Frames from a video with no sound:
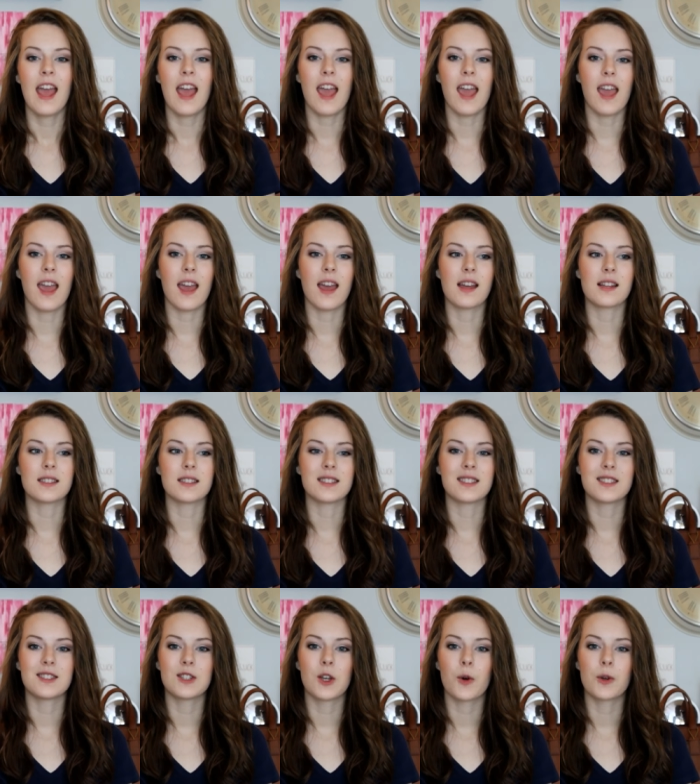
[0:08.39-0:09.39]
And
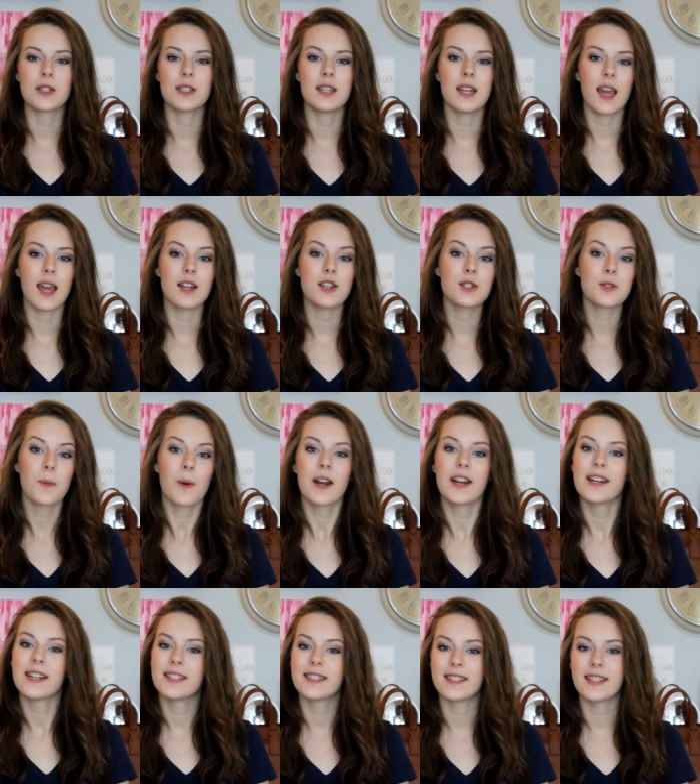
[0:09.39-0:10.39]
so today I just
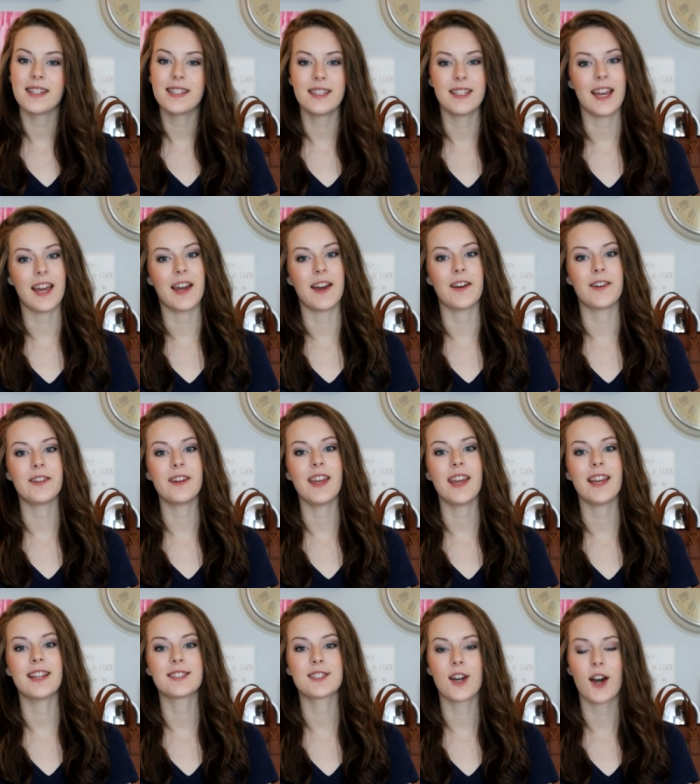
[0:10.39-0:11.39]
wanted to sit down
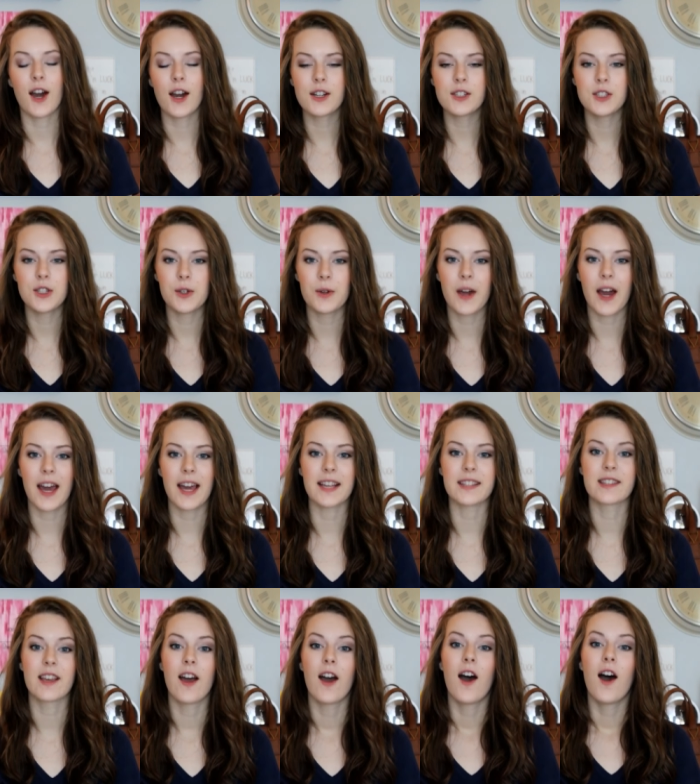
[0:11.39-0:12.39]
and talk to you
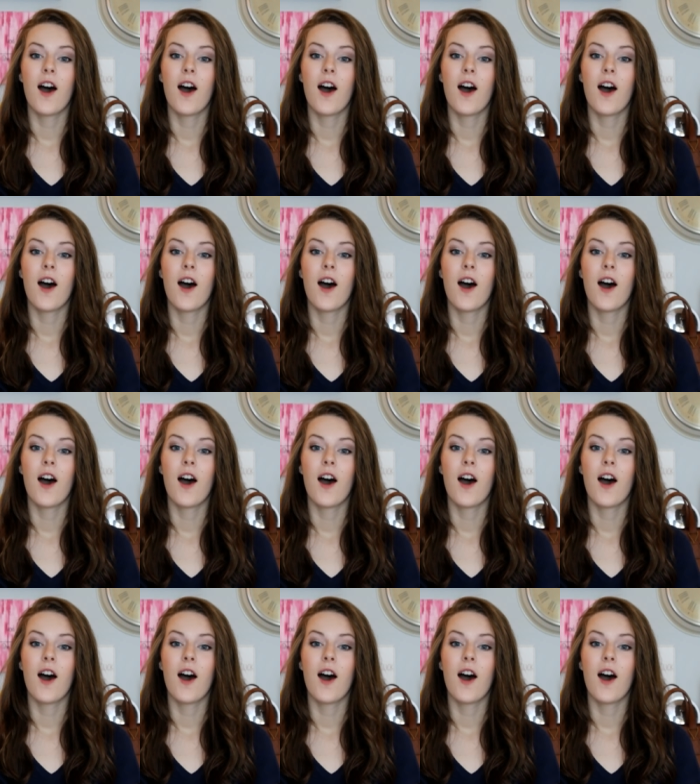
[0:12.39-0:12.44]
guys